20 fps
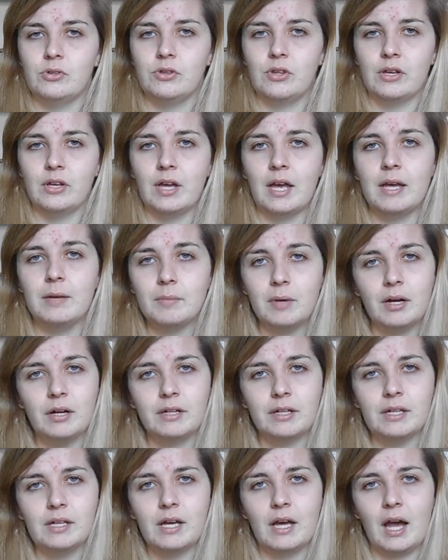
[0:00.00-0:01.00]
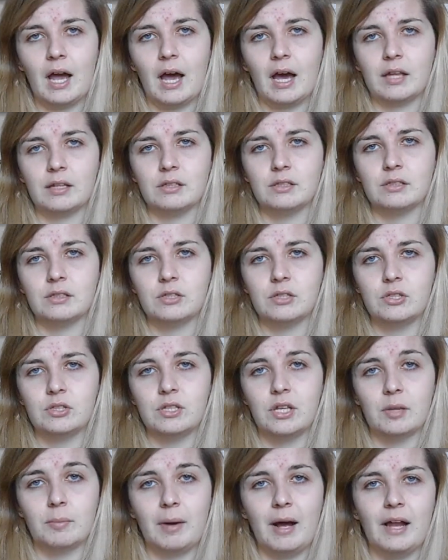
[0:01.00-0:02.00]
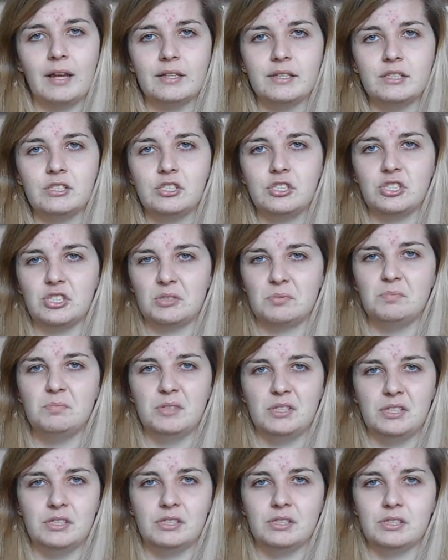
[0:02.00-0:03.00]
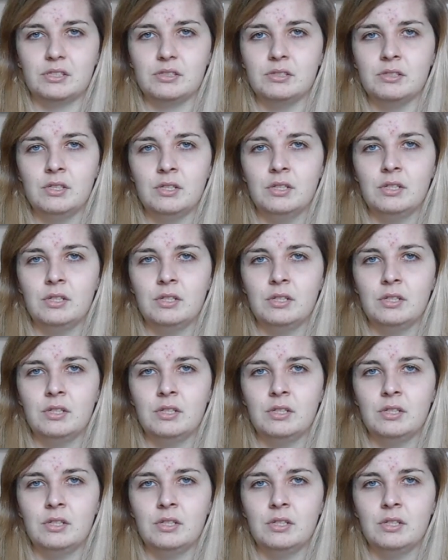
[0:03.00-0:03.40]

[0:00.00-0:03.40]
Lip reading: the Haymarket and the other Palace, just because